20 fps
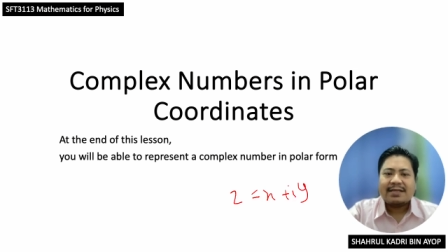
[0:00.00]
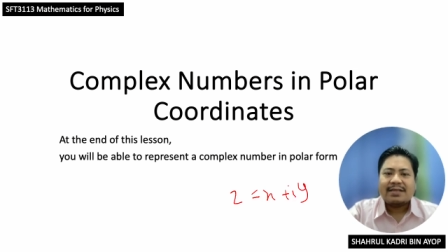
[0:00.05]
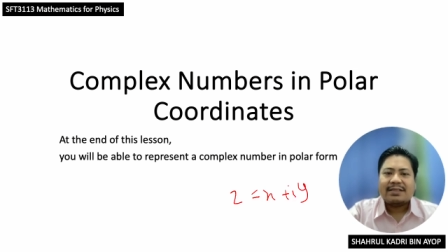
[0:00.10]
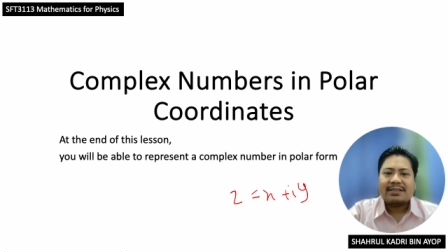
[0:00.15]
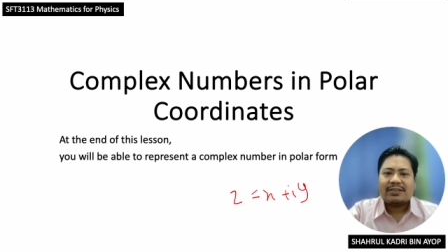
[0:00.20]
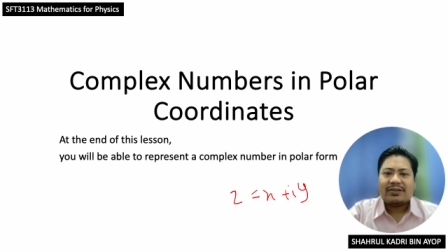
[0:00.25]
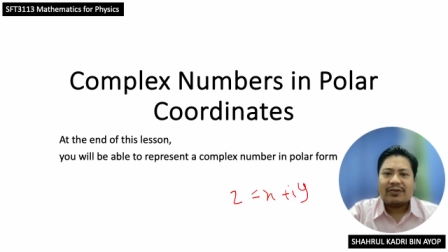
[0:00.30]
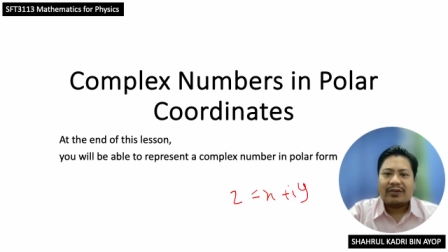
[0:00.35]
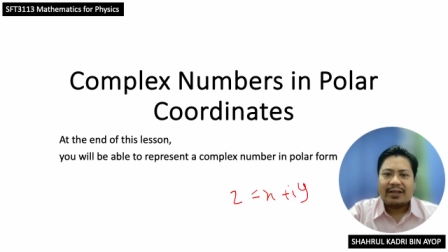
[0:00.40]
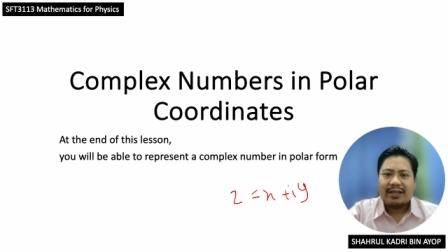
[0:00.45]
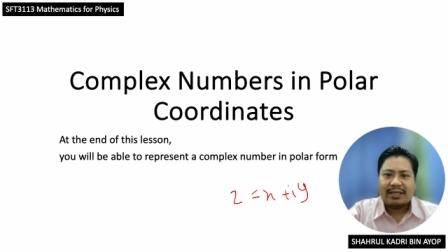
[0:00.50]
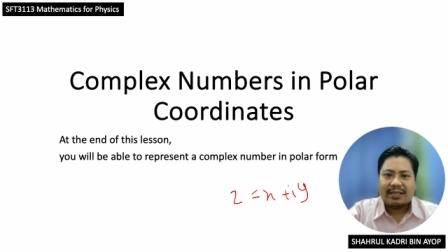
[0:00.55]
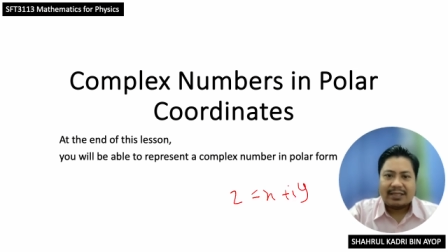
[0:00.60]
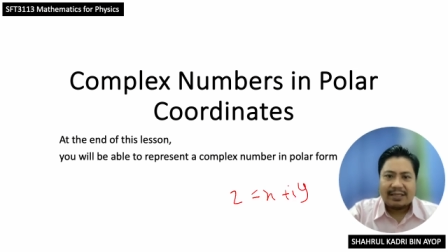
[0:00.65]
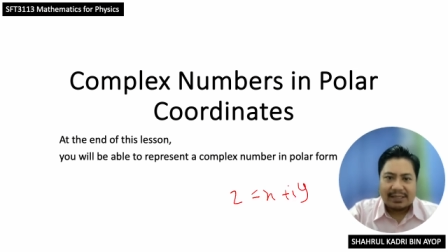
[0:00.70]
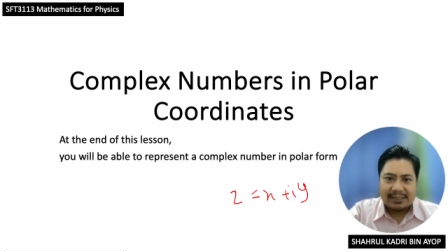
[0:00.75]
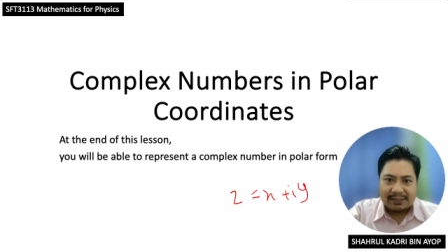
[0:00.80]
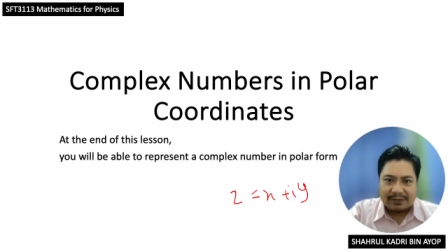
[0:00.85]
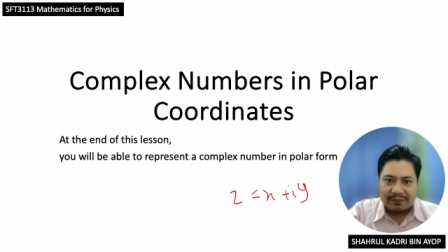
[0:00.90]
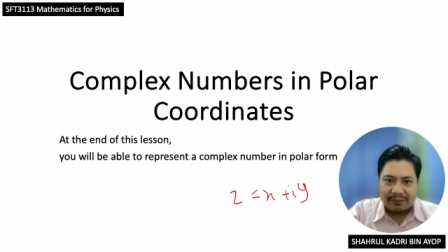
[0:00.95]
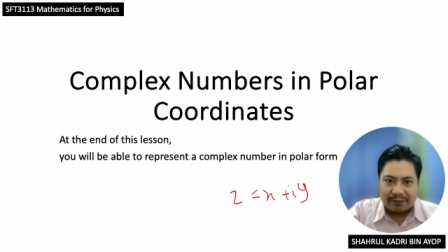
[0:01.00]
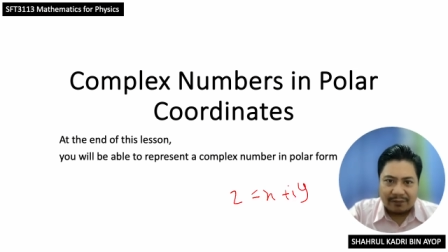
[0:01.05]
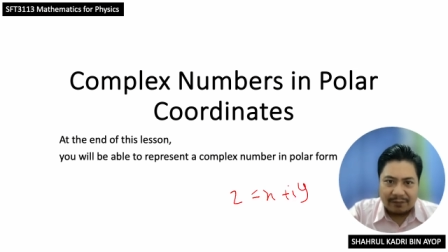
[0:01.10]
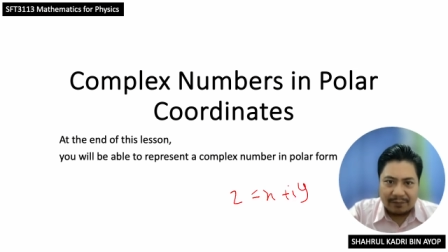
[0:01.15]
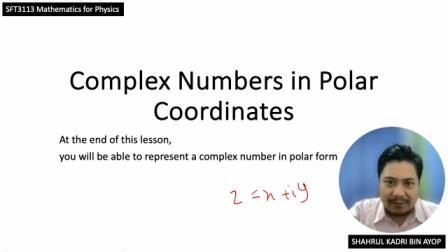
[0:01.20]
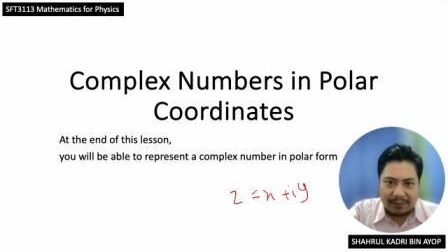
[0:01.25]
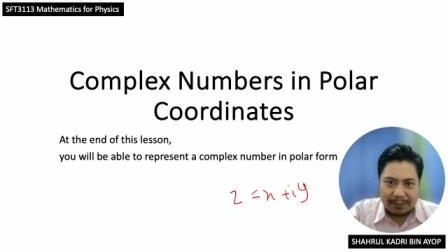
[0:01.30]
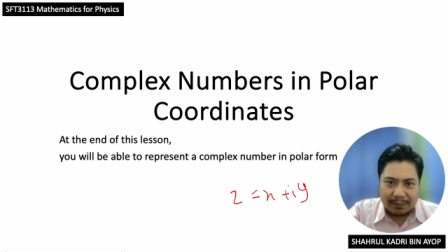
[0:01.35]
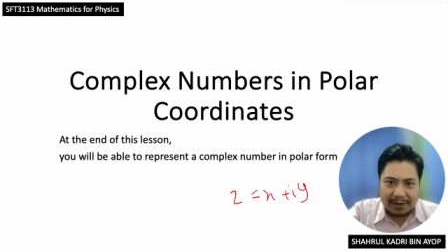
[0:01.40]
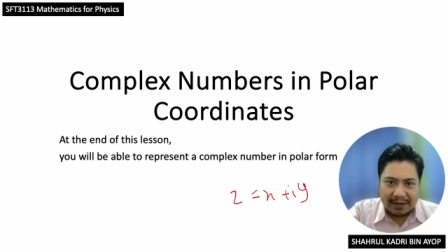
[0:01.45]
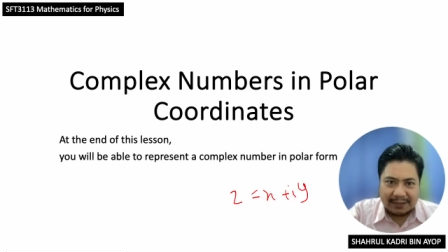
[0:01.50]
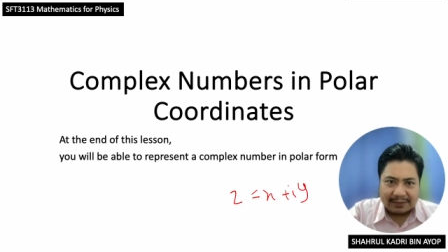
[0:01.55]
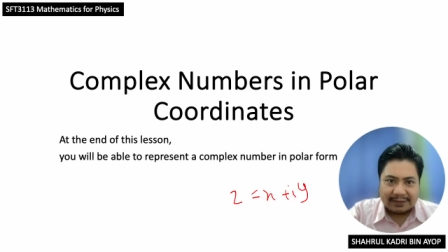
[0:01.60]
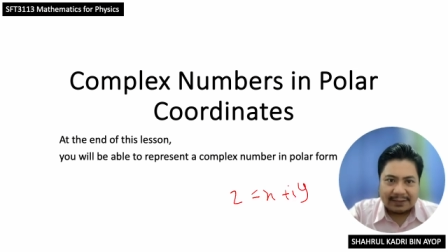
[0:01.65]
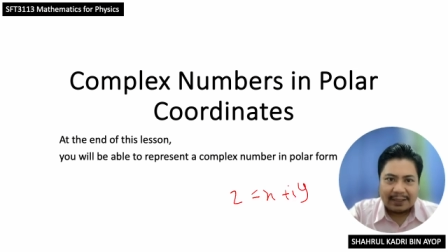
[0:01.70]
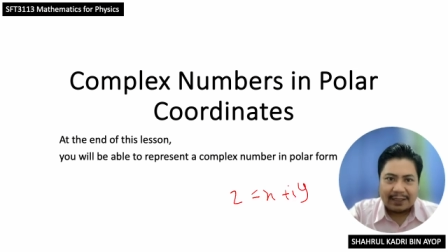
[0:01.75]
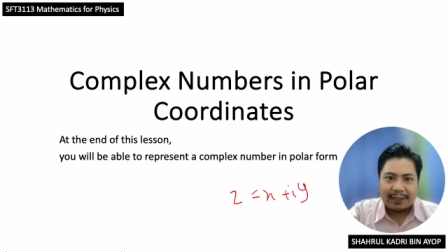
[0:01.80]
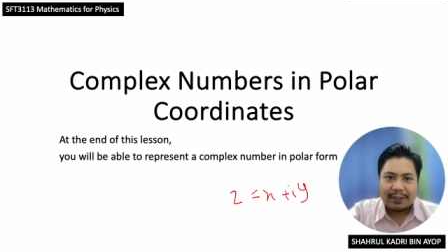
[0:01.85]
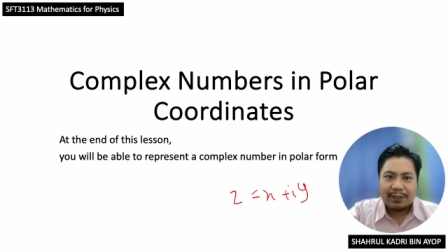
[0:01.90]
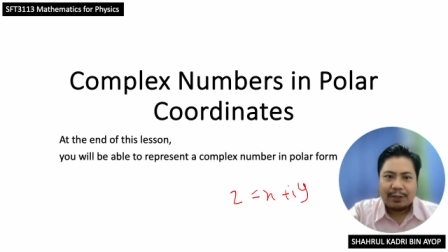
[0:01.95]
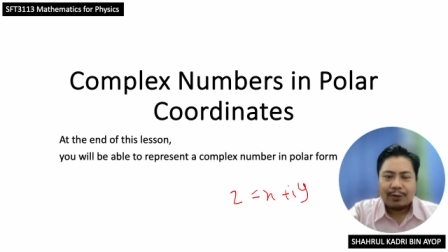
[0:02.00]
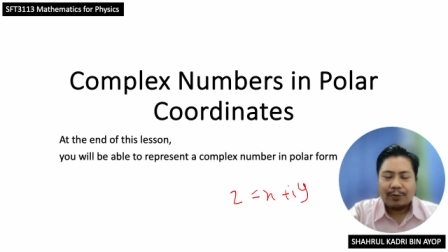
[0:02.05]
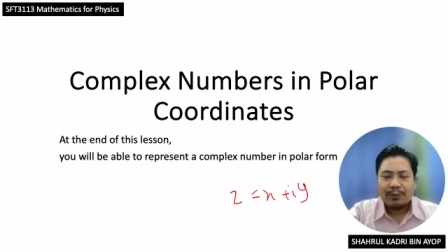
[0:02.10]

So in this lesson,